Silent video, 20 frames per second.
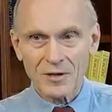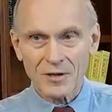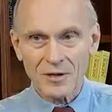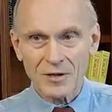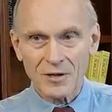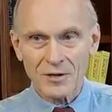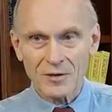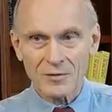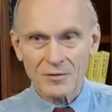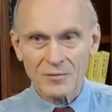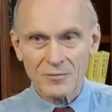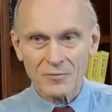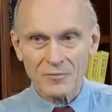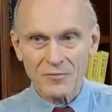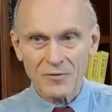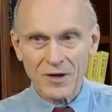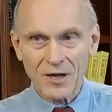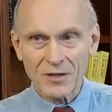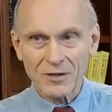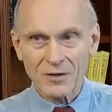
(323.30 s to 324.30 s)
in
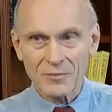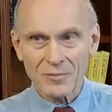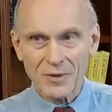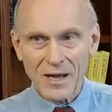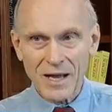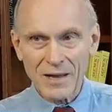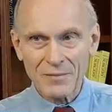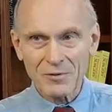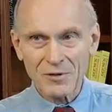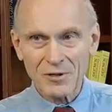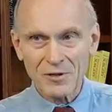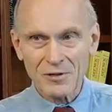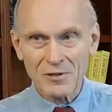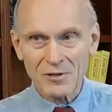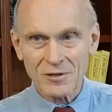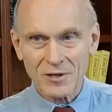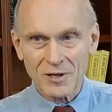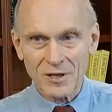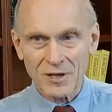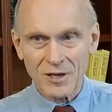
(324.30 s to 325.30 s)
follow-up
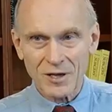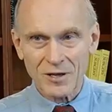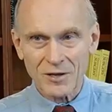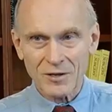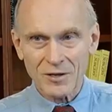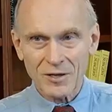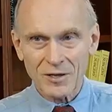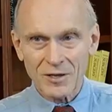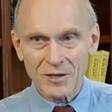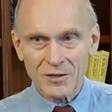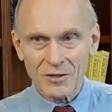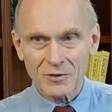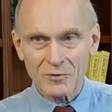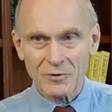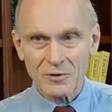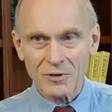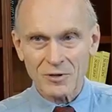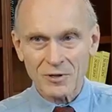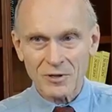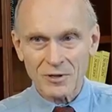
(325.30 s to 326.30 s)
biopsies,
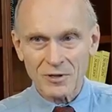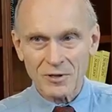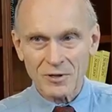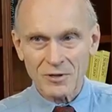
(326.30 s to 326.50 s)
the